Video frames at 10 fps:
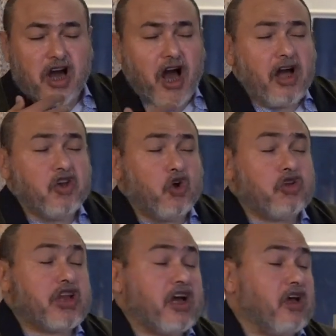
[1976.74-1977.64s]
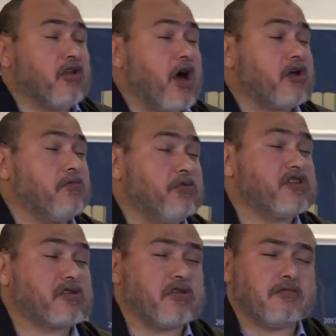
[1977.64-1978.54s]
I know that a lot of
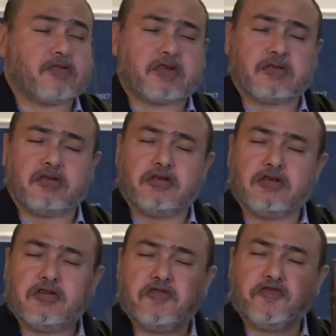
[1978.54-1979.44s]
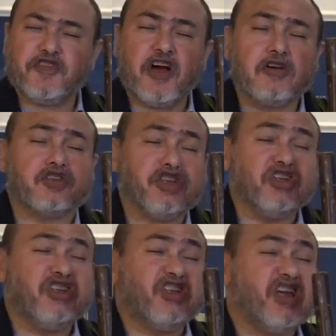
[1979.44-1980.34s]
Muslims felt
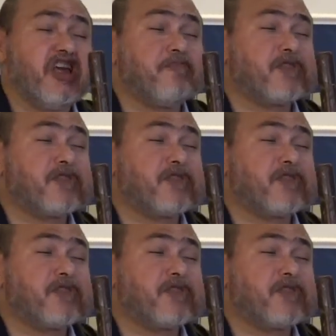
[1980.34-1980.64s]
a deep